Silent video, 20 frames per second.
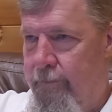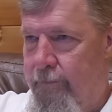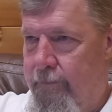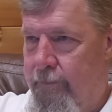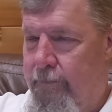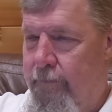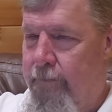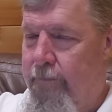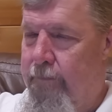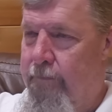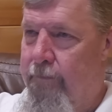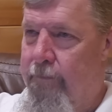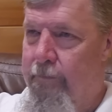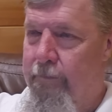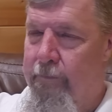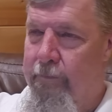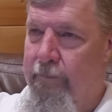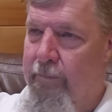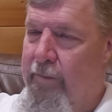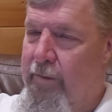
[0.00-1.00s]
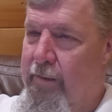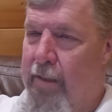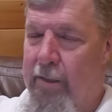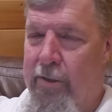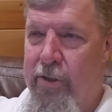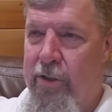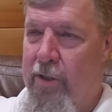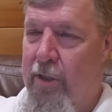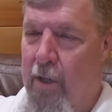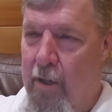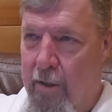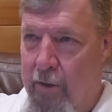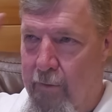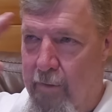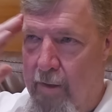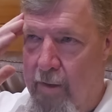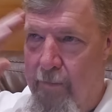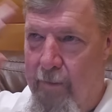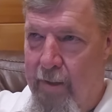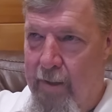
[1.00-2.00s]
got Chicago
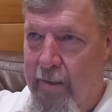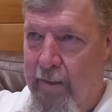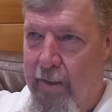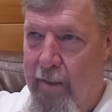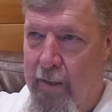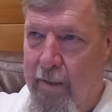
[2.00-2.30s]
on the mind.